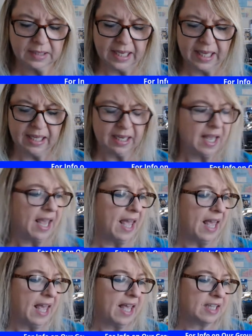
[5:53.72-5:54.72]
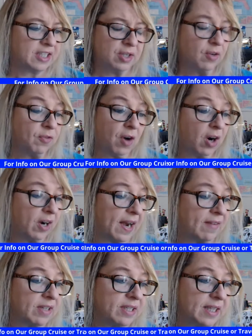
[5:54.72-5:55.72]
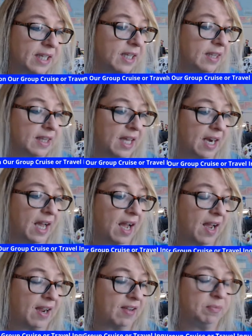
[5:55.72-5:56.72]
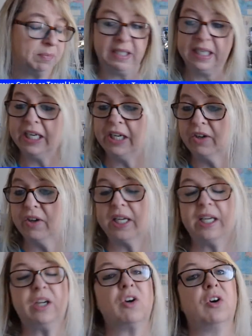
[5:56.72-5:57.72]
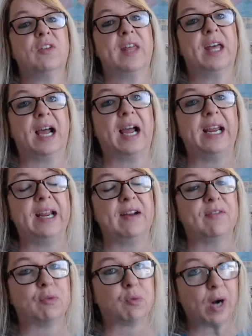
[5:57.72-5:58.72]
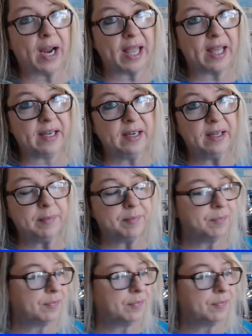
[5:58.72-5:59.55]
And so far, everything that I've been hearing or that I have read